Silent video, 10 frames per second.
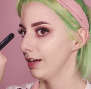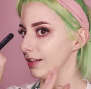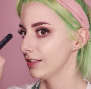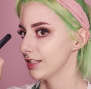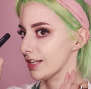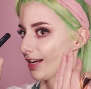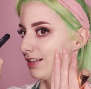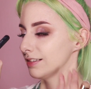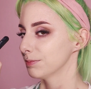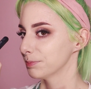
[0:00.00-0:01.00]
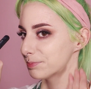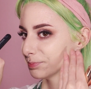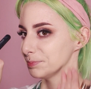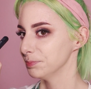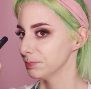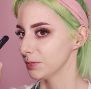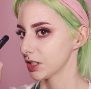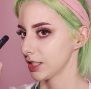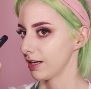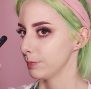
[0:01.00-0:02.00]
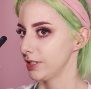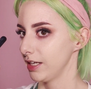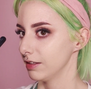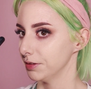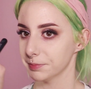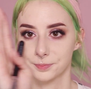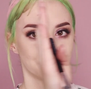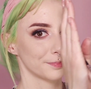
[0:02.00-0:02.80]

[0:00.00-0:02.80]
And this side looks like a potato.